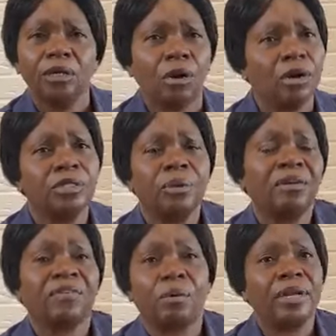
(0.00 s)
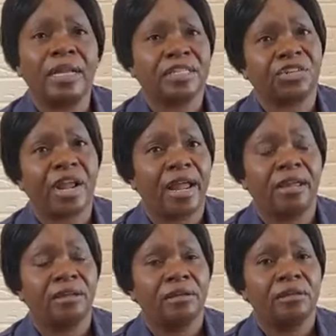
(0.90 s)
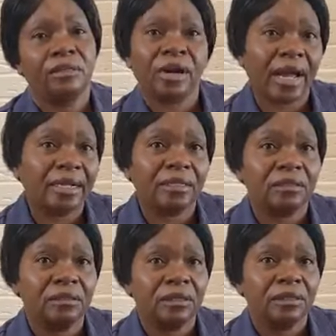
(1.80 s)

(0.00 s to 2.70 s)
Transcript: He knows we have gone astray, right?